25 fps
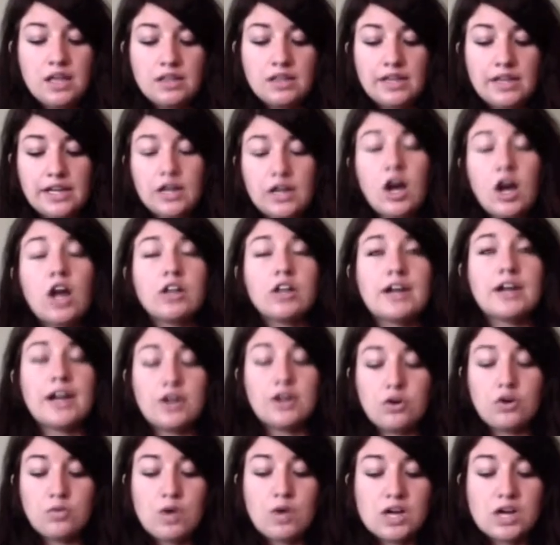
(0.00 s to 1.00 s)
like
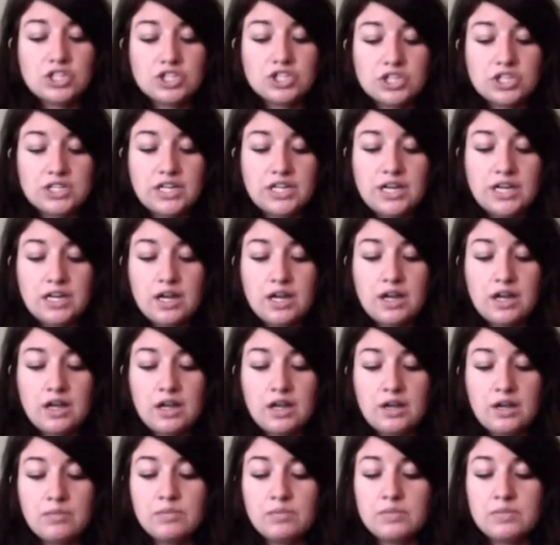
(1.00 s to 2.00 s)
Colorado and Washington,
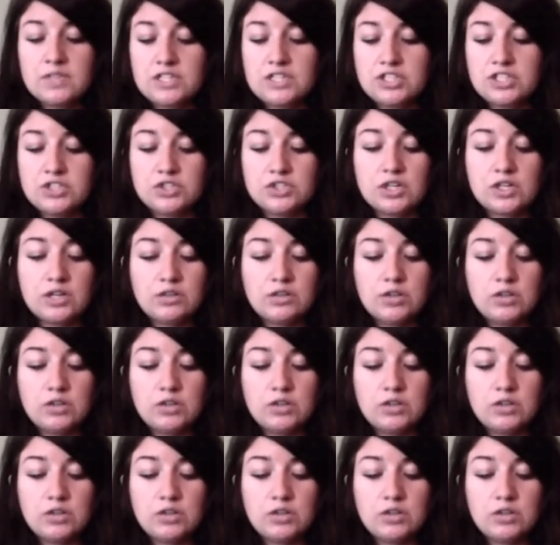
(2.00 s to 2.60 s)
such as